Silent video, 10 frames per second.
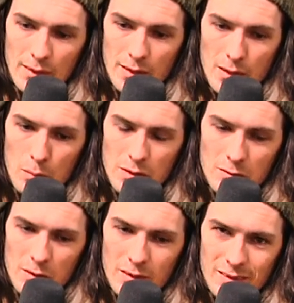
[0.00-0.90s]
I know what's
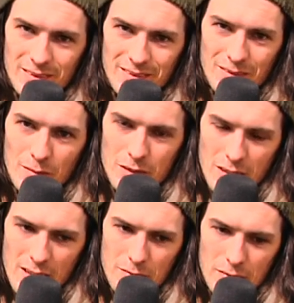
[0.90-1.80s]
wrong. We're
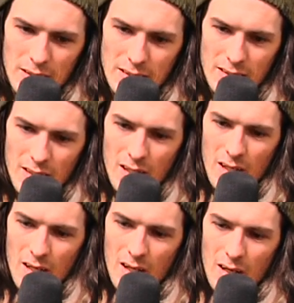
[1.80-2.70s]
trying to fix it.
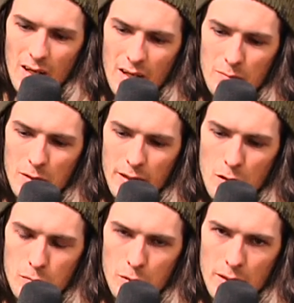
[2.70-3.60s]
I'm really
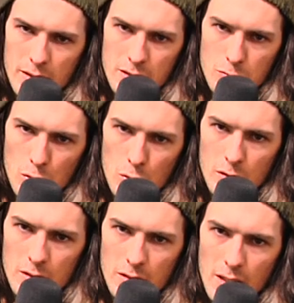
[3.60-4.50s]
hopeful that this
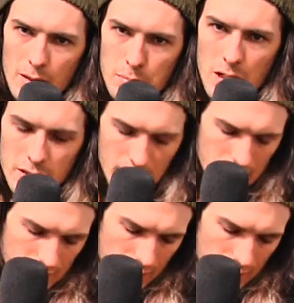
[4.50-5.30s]
roller project is